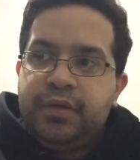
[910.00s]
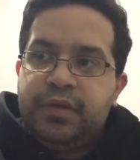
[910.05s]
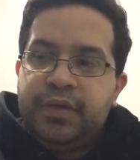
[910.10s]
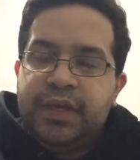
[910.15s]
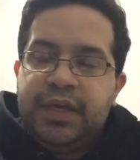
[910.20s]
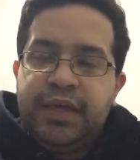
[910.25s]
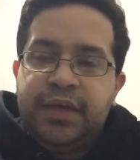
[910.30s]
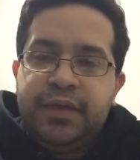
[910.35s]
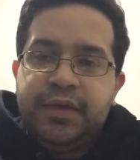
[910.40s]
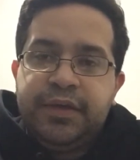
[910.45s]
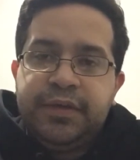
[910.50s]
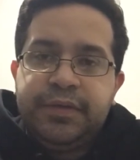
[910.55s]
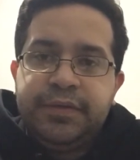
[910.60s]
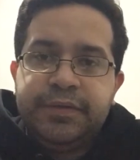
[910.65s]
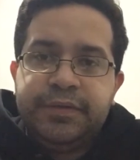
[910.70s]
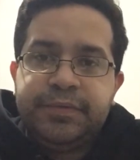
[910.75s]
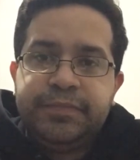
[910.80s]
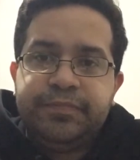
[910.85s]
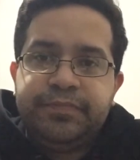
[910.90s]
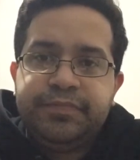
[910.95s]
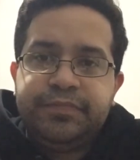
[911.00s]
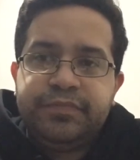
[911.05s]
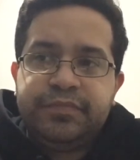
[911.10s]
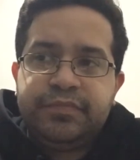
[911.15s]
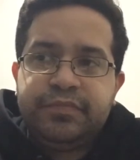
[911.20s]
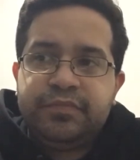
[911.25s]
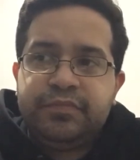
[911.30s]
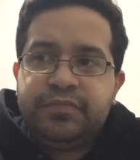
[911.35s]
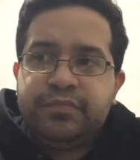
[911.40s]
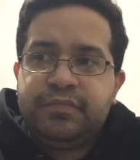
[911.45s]
yeah,
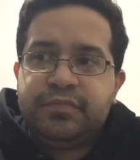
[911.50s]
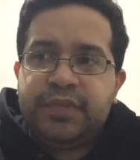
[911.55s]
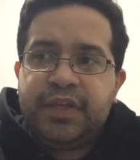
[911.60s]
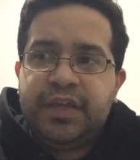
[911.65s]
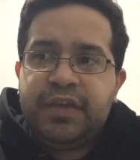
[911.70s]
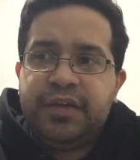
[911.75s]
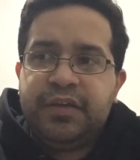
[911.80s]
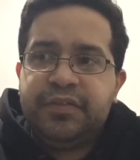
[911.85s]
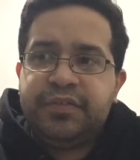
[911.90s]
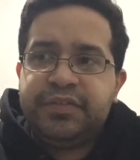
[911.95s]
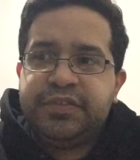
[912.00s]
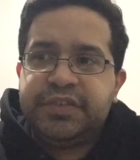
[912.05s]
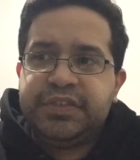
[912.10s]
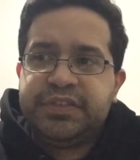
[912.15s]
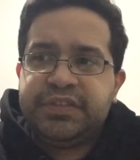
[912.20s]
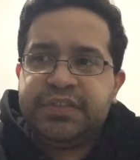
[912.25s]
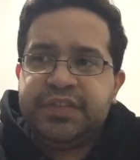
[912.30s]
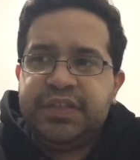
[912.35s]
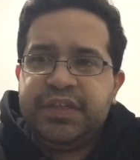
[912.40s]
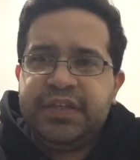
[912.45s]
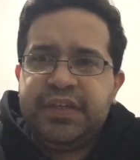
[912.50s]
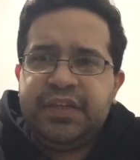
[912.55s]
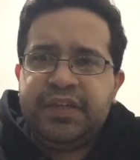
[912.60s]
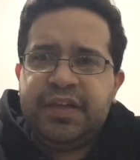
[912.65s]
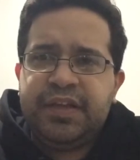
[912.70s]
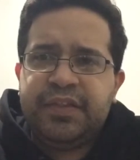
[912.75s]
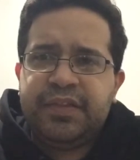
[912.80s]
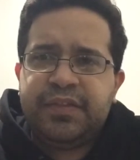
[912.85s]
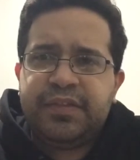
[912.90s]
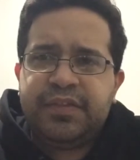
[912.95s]
and just the
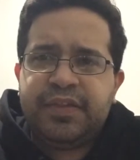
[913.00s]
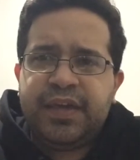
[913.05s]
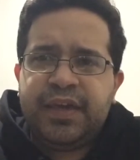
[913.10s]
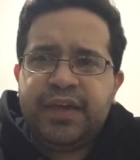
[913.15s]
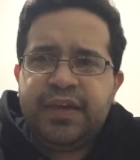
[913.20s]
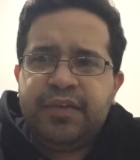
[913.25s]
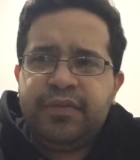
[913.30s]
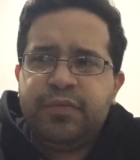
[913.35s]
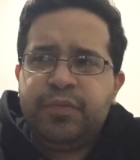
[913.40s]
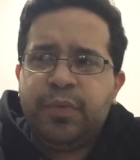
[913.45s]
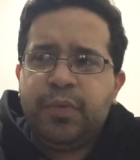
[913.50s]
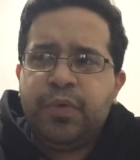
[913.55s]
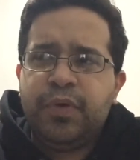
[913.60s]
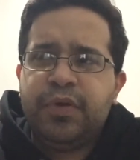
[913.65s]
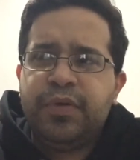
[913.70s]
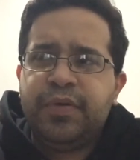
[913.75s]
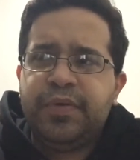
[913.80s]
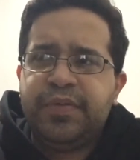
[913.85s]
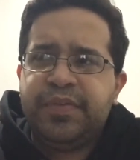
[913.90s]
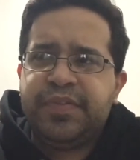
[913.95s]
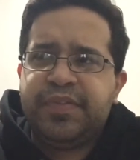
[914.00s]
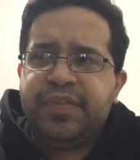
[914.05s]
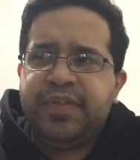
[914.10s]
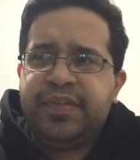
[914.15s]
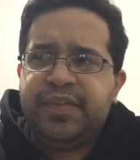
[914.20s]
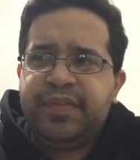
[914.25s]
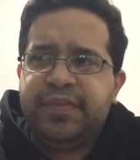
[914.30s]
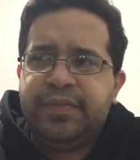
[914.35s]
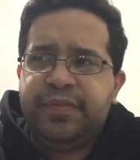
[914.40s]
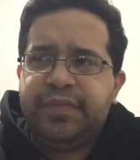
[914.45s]
insane worlds,
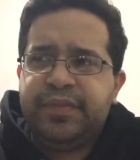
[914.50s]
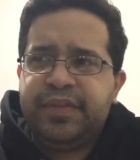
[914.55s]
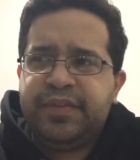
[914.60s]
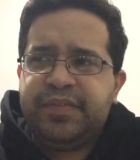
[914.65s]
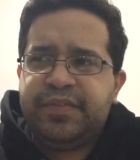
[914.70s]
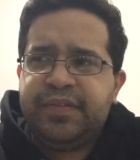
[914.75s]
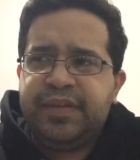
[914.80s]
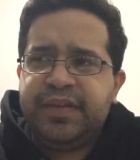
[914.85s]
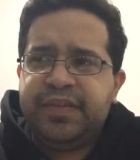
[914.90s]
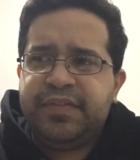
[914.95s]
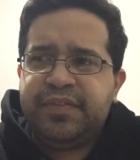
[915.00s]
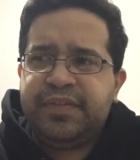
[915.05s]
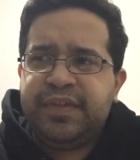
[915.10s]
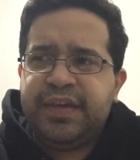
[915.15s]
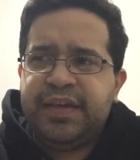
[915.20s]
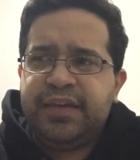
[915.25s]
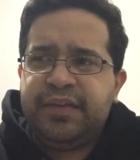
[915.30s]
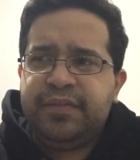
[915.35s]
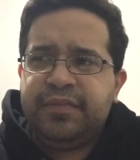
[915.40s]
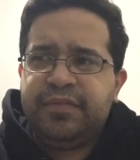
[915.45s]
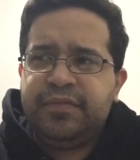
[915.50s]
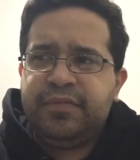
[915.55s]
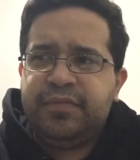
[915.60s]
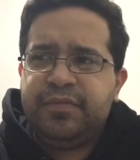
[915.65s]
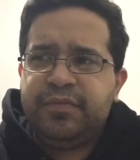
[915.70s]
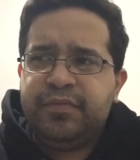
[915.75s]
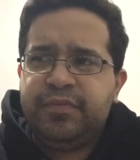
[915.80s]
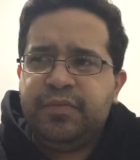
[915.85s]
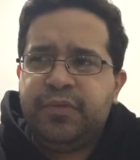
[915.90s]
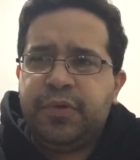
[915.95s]
this insane
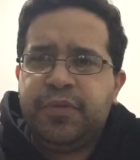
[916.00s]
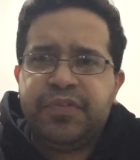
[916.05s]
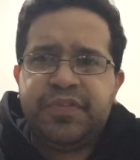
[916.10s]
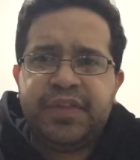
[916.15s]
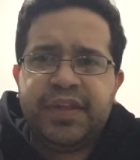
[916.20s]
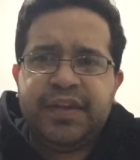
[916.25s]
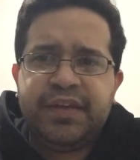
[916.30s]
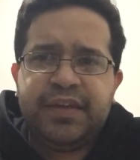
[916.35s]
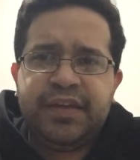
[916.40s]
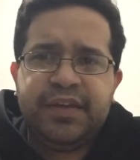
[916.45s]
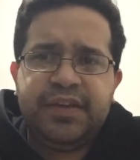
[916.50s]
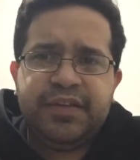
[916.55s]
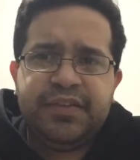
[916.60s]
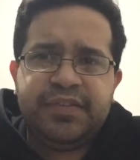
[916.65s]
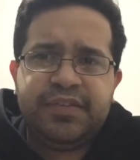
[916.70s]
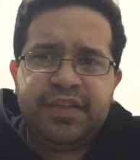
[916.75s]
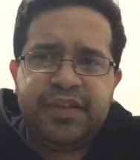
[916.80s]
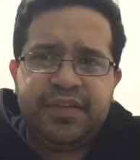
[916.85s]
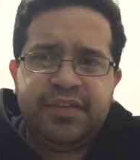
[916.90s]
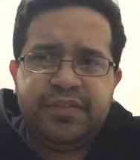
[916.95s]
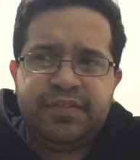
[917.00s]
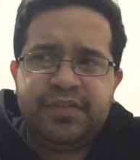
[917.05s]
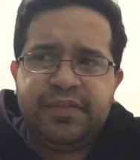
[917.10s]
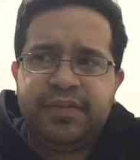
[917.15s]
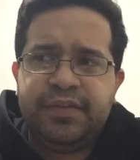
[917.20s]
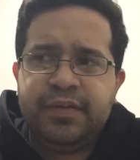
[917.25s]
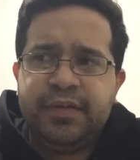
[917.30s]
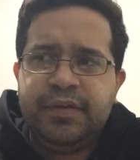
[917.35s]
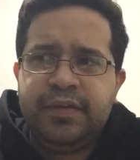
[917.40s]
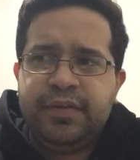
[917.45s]
worlds that can exist,
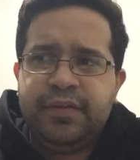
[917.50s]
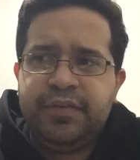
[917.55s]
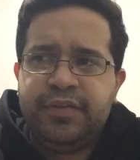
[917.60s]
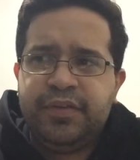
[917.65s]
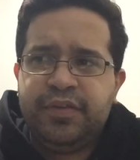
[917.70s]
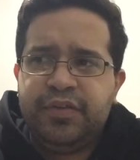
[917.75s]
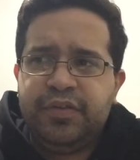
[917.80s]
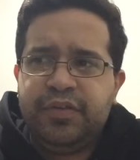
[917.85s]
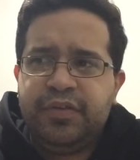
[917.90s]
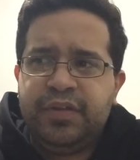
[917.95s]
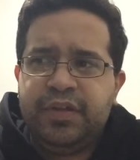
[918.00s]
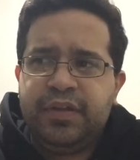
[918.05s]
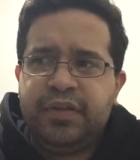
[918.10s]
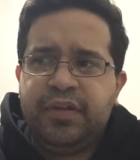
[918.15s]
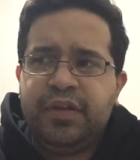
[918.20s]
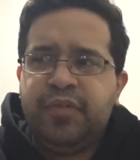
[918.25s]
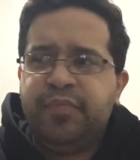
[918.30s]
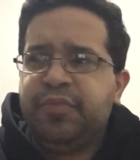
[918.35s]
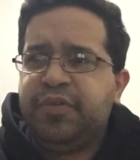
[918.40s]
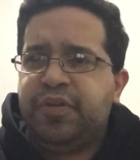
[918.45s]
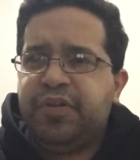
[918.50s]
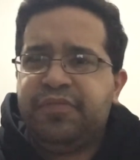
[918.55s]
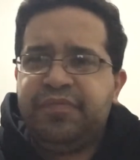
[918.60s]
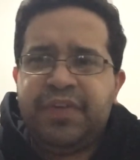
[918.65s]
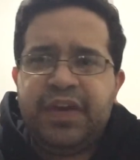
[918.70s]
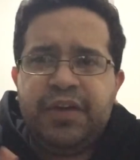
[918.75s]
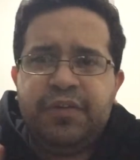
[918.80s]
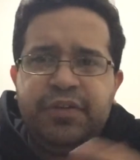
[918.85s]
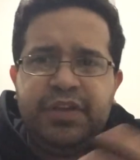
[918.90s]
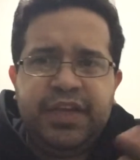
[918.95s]
the number and
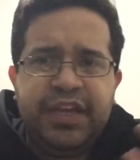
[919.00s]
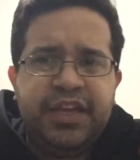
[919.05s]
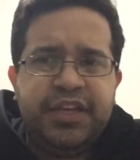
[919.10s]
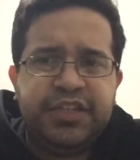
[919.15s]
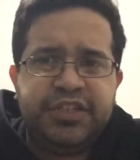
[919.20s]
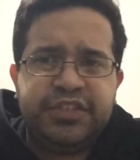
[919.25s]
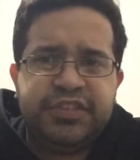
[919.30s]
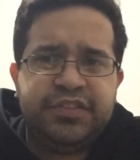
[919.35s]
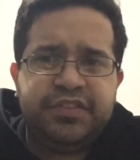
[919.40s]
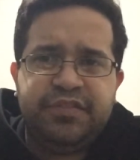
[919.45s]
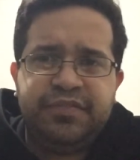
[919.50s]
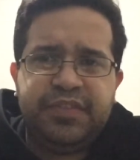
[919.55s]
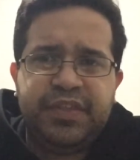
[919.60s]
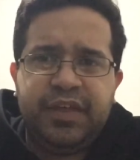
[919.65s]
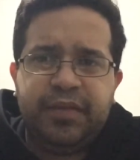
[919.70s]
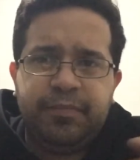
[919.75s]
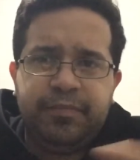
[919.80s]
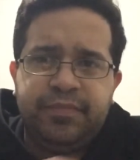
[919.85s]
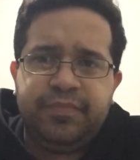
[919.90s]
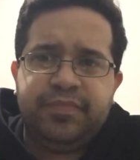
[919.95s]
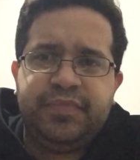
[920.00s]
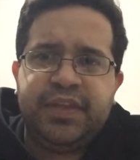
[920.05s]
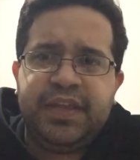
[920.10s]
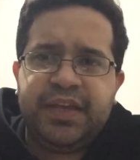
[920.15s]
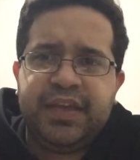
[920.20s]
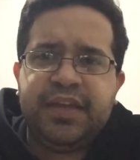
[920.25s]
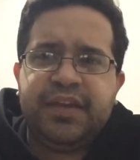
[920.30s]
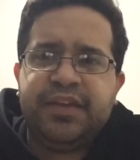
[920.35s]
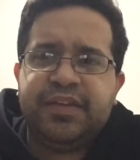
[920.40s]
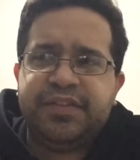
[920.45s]
variation of them
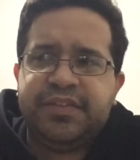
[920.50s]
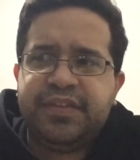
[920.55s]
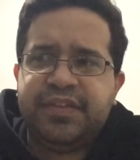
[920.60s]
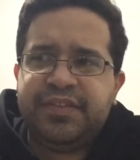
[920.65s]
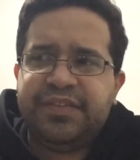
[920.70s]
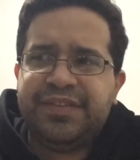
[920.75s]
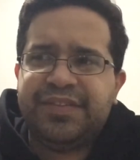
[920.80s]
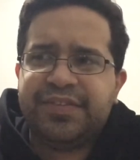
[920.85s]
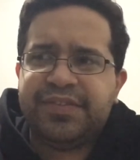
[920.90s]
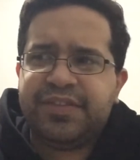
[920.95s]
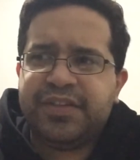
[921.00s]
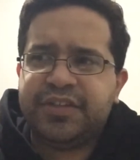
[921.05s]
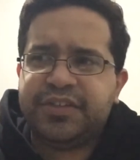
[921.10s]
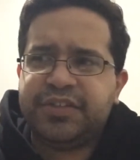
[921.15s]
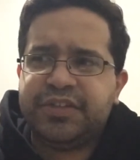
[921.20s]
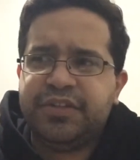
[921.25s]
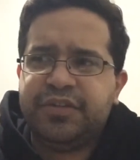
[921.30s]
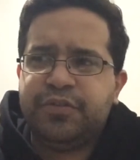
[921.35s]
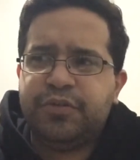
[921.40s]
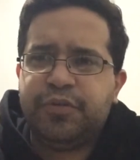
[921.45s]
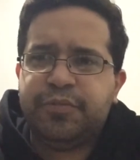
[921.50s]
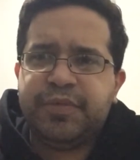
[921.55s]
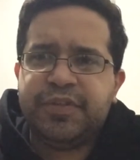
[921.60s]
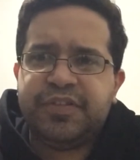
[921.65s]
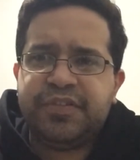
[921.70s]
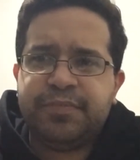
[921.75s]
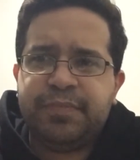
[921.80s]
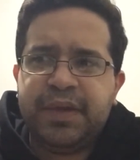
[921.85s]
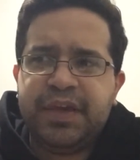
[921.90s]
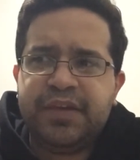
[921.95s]
that can exist in such an enormous
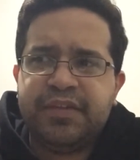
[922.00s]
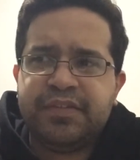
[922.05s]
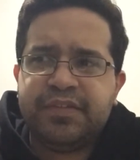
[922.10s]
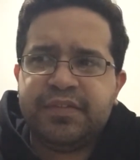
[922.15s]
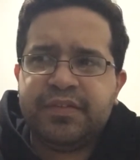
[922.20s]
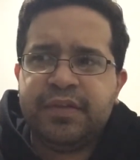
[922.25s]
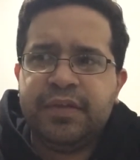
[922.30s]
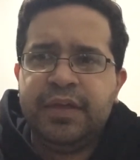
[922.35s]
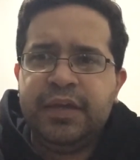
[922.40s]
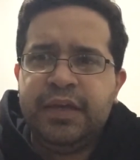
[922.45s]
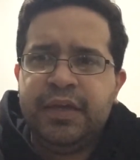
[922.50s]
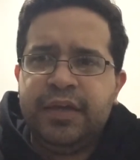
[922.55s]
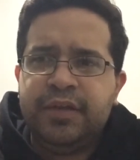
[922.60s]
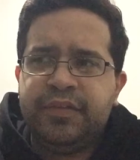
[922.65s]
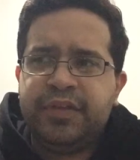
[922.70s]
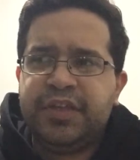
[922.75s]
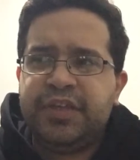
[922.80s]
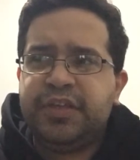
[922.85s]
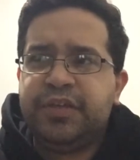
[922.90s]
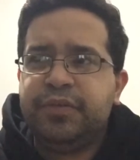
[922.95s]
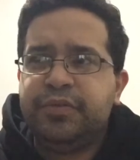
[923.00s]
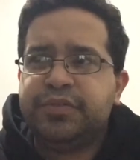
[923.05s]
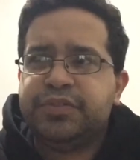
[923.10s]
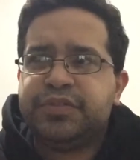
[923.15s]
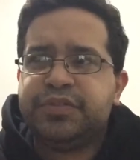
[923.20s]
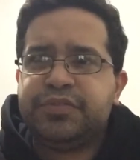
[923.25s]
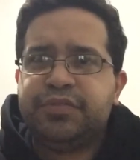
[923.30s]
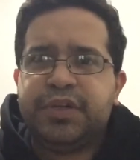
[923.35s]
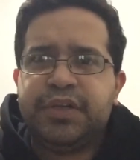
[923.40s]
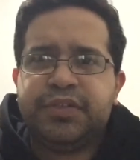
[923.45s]
space, the huge
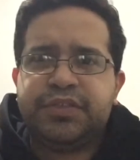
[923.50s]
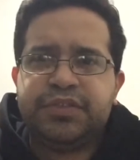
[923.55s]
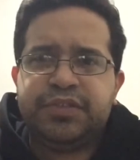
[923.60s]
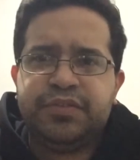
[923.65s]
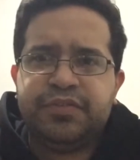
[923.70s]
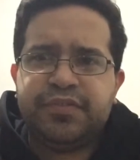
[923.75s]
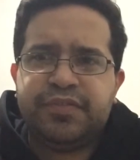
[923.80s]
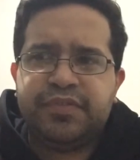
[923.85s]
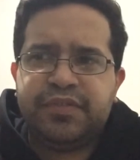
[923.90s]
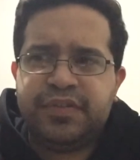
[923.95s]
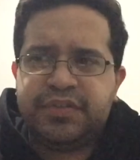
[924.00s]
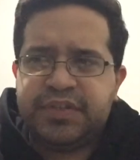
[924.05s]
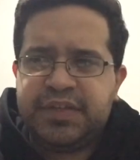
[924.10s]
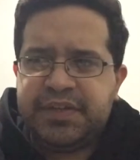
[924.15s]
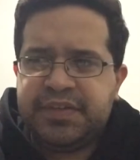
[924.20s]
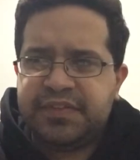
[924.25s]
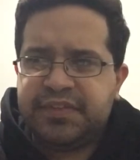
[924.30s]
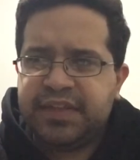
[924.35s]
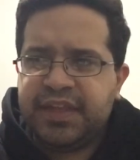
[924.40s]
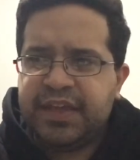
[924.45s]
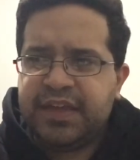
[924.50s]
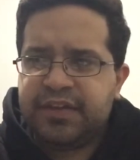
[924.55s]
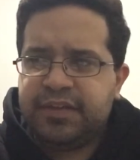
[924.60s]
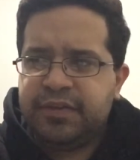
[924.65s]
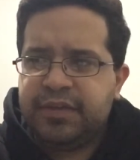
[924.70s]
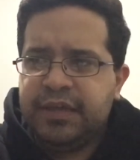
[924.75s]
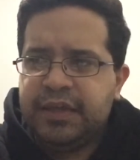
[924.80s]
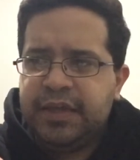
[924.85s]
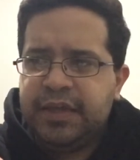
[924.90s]
structures such as like